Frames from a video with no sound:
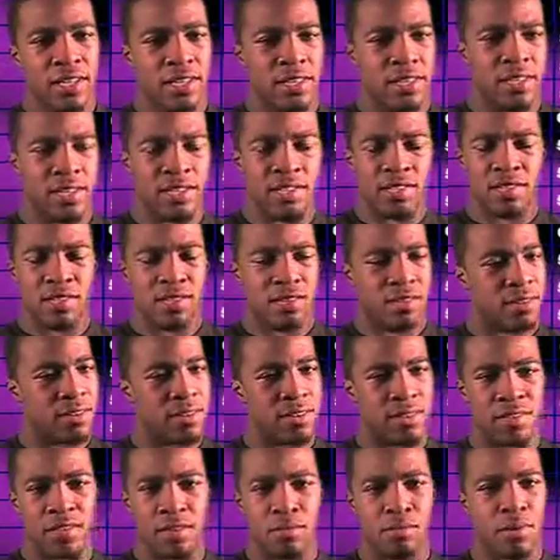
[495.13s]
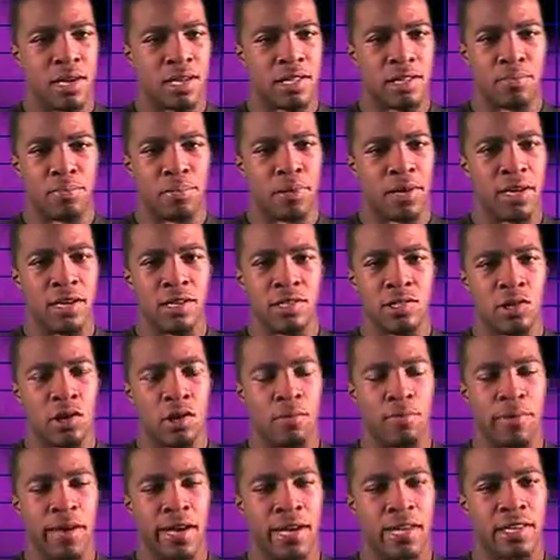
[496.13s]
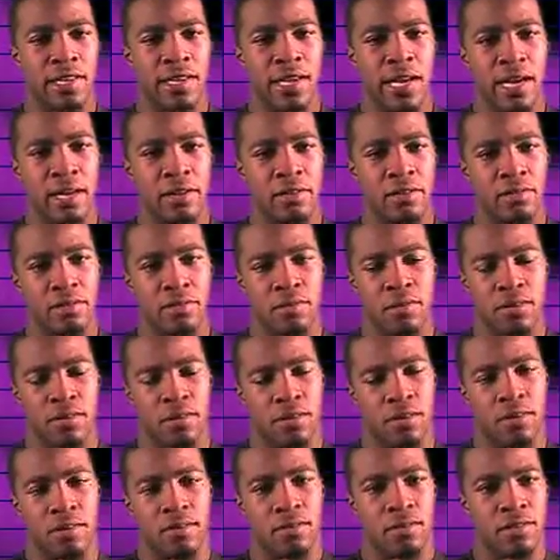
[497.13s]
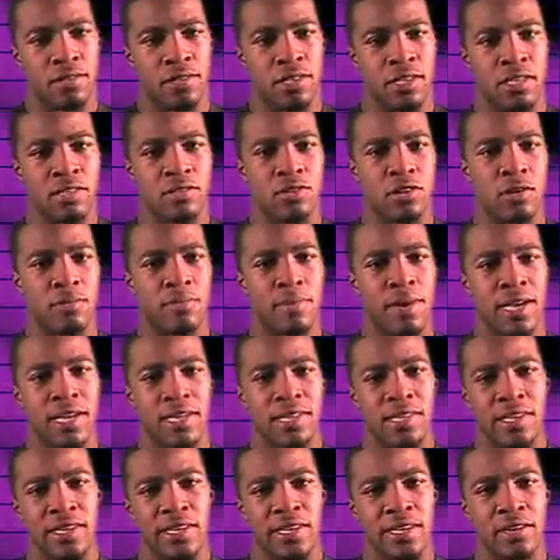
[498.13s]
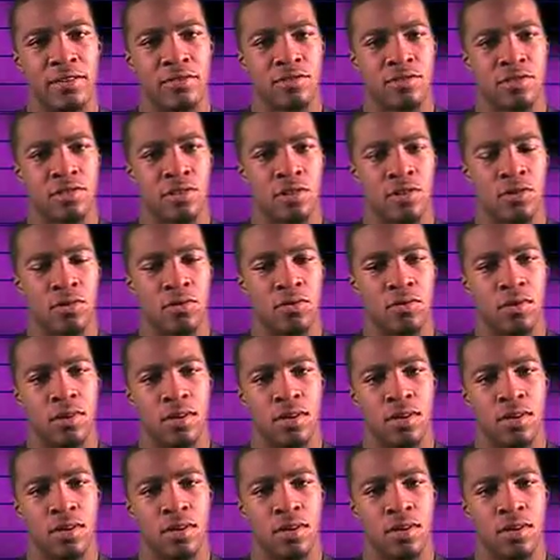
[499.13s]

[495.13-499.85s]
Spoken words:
it seems like the players aren't backing down, teams aren't backing down. So,